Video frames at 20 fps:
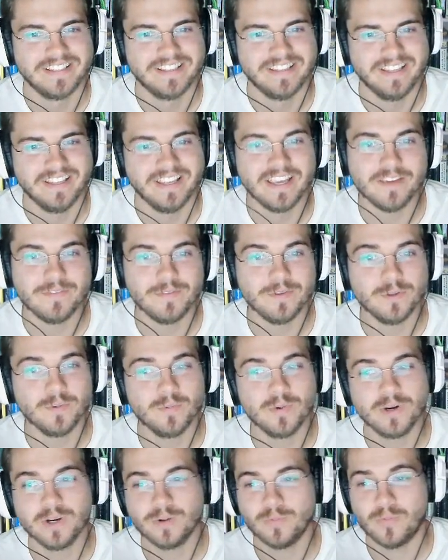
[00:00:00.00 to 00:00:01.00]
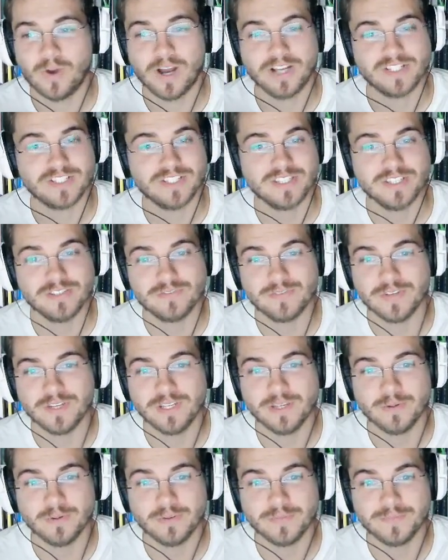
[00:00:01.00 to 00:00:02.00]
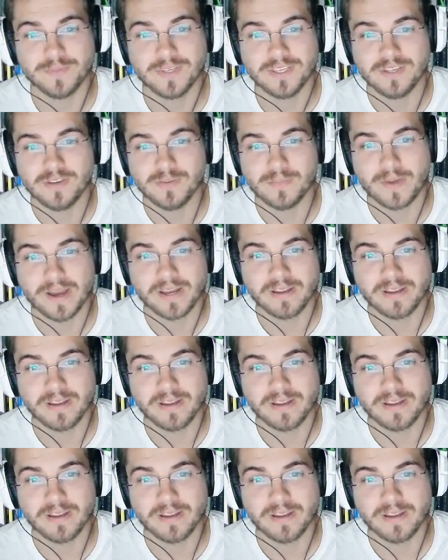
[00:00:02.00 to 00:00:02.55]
If you weren't watching this video with me, you might